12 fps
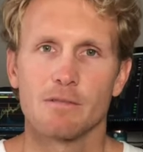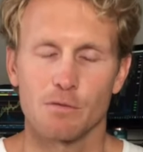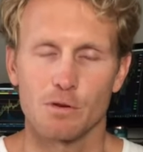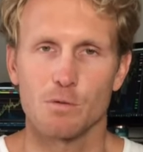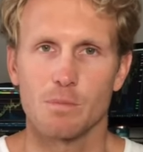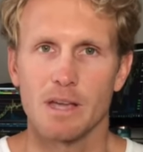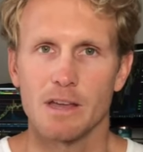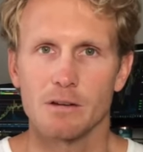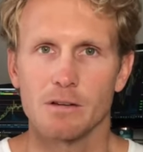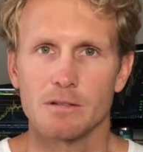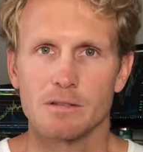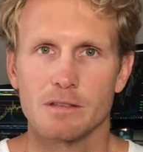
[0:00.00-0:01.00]
for you
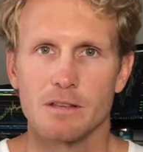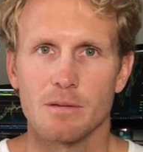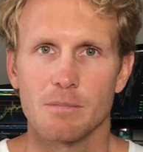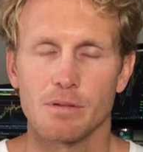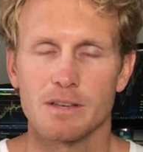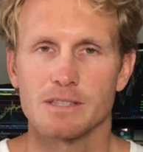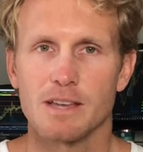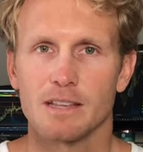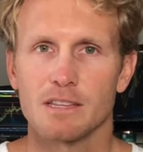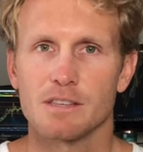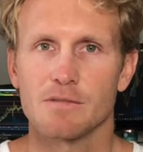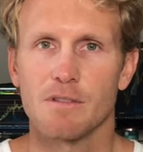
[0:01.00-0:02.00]
beginners, please
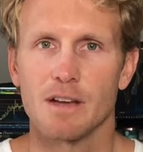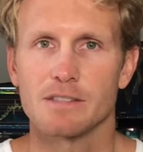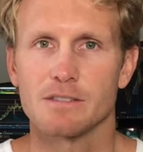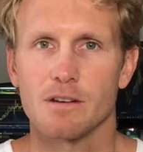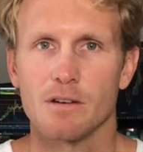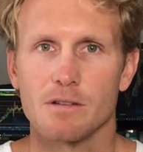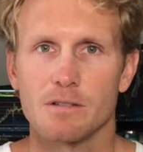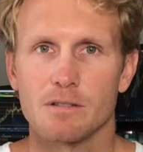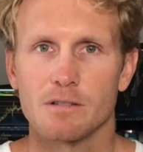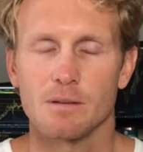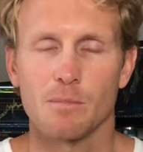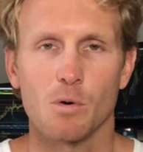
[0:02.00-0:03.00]
take this advice to
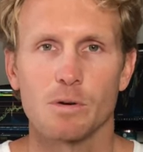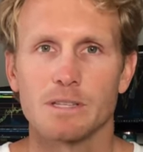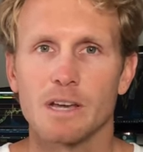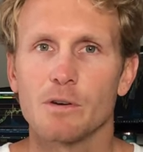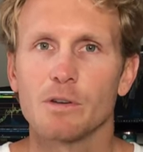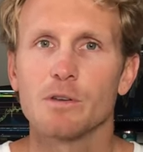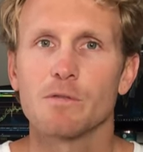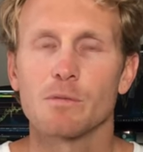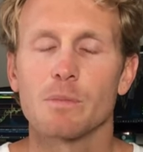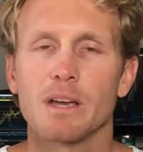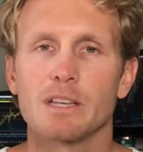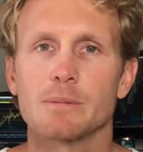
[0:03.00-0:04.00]
heart. I'm only telling you
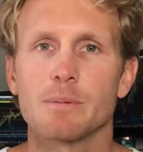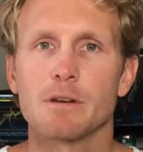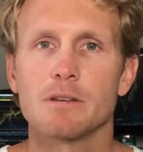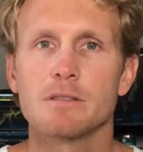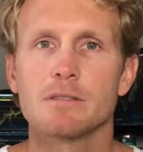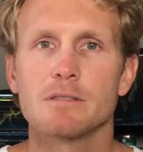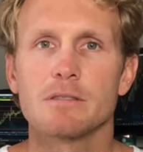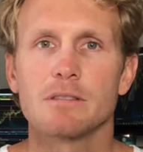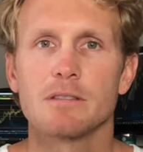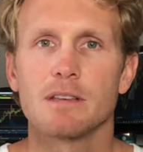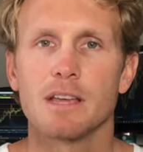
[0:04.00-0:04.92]
from my experience.